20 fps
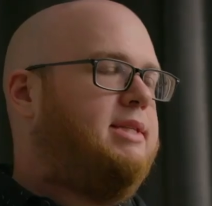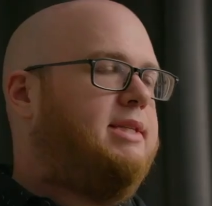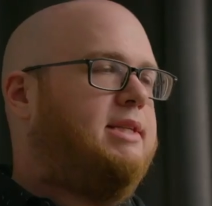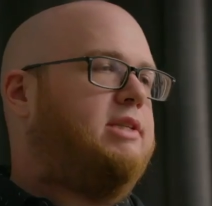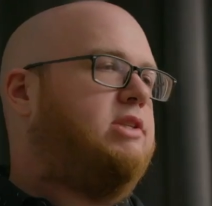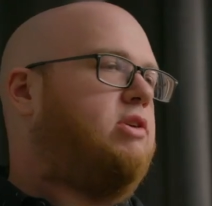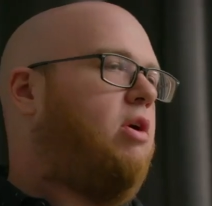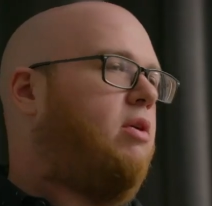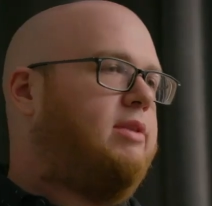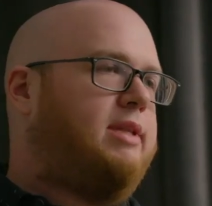It's
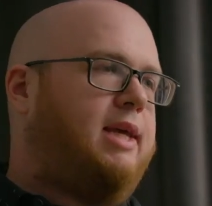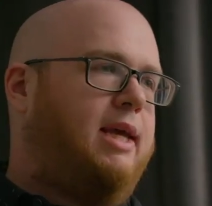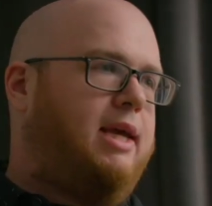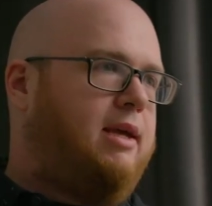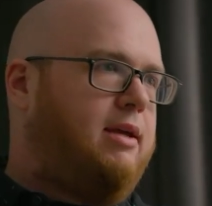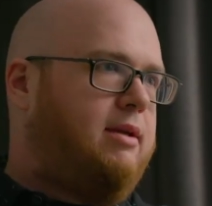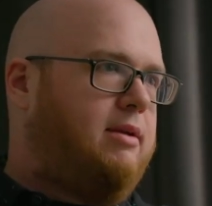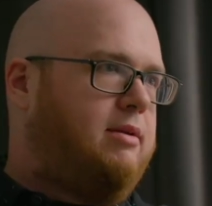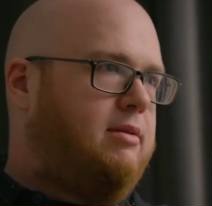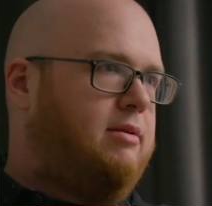
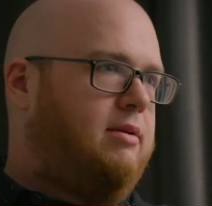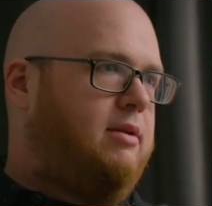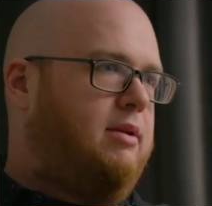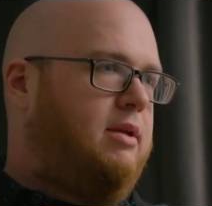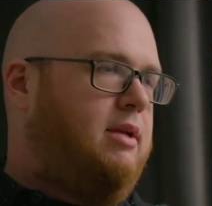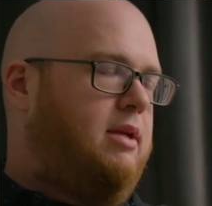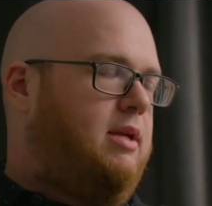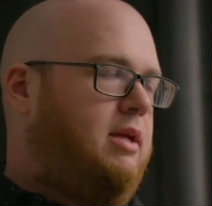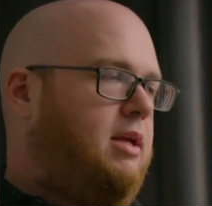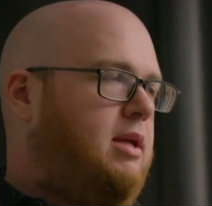insulting.
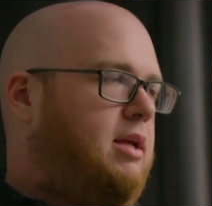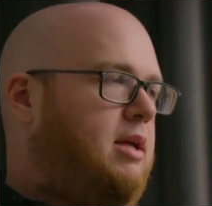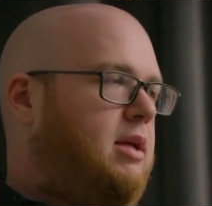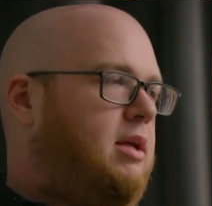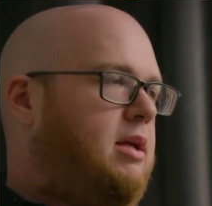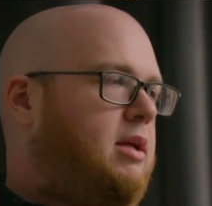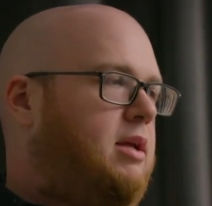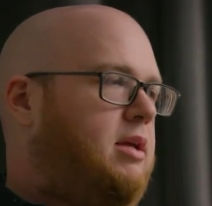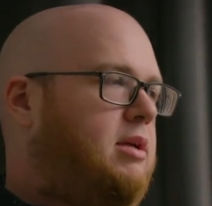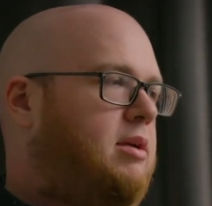
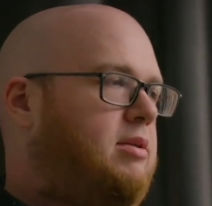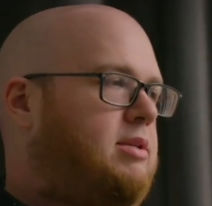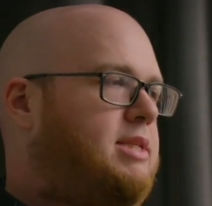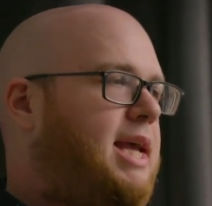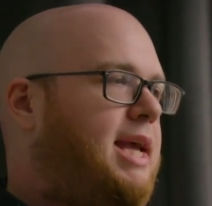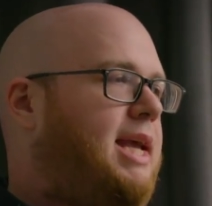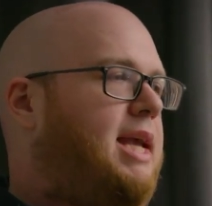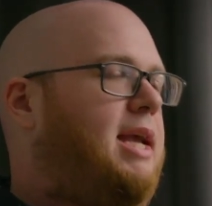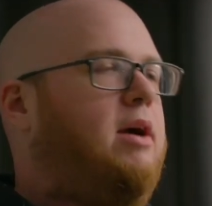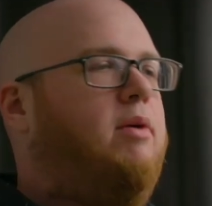You're
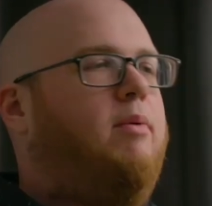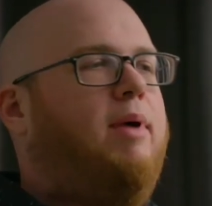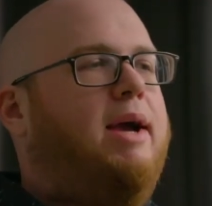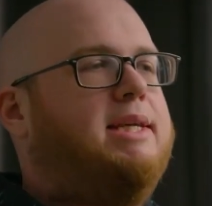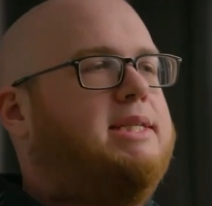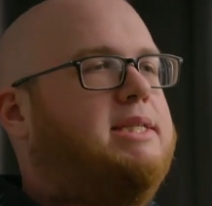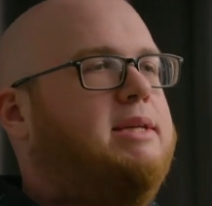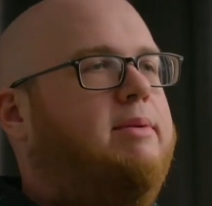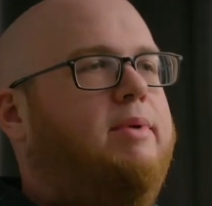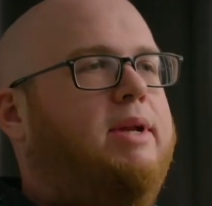taking
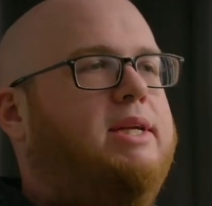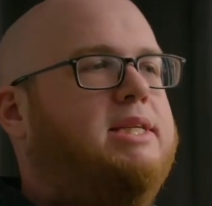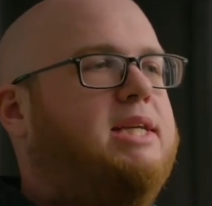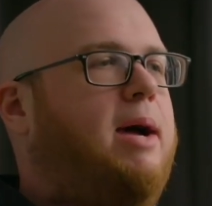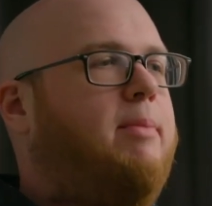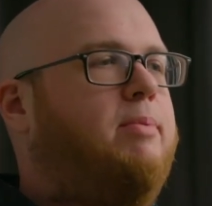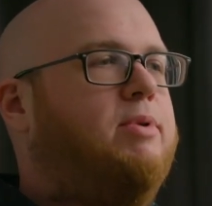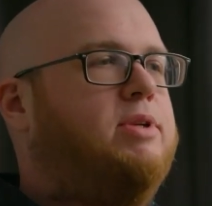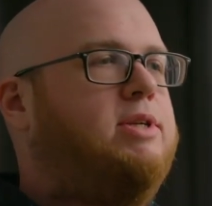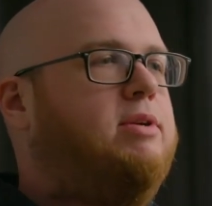away somebody's
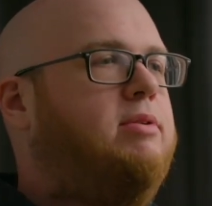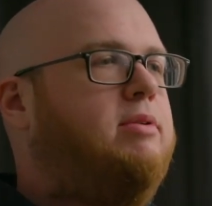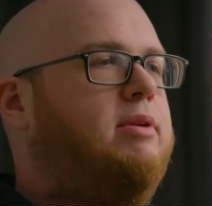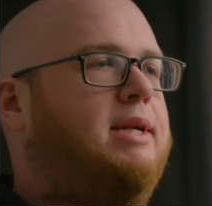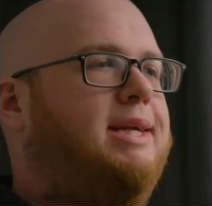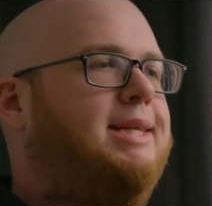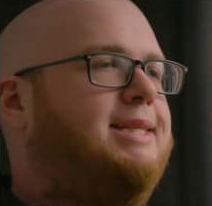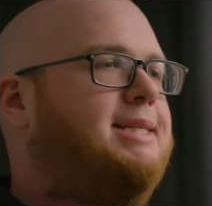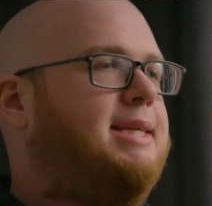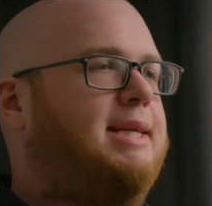
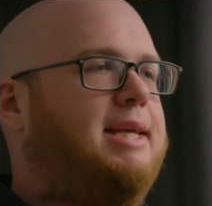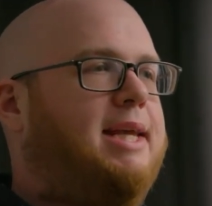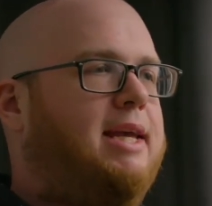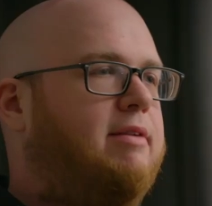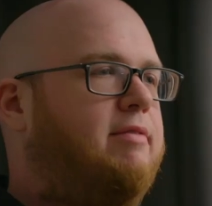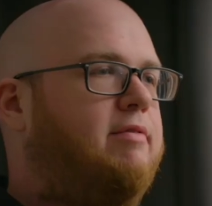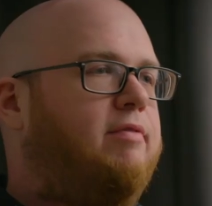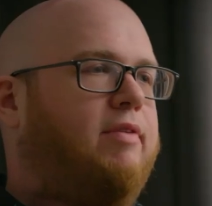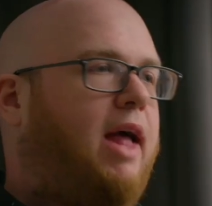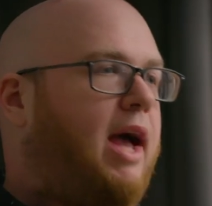opportunity to
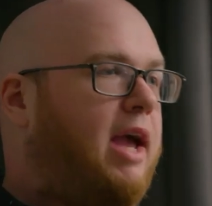give